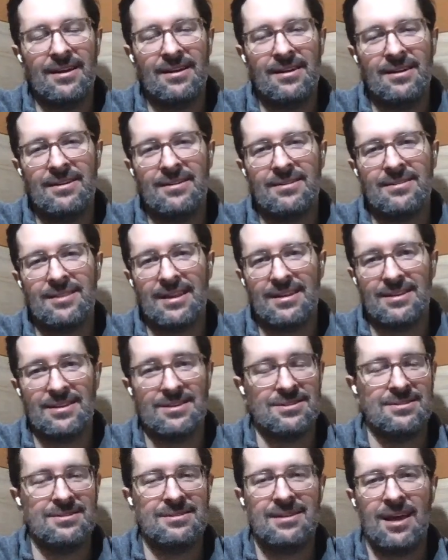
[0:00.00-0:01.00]
that
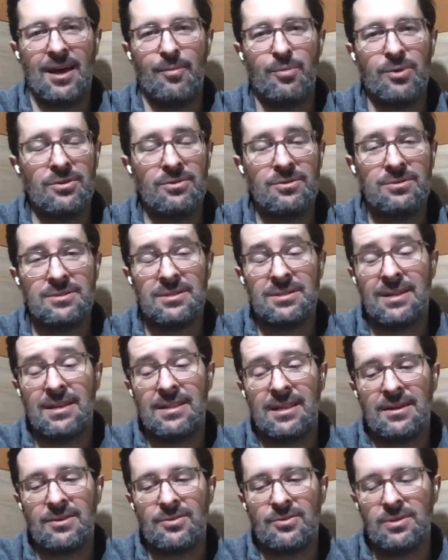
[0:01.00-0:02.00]
doesn't help you to
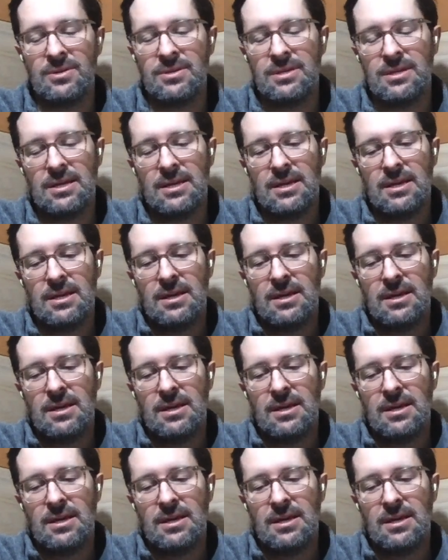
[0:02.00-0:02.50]
attain that goal.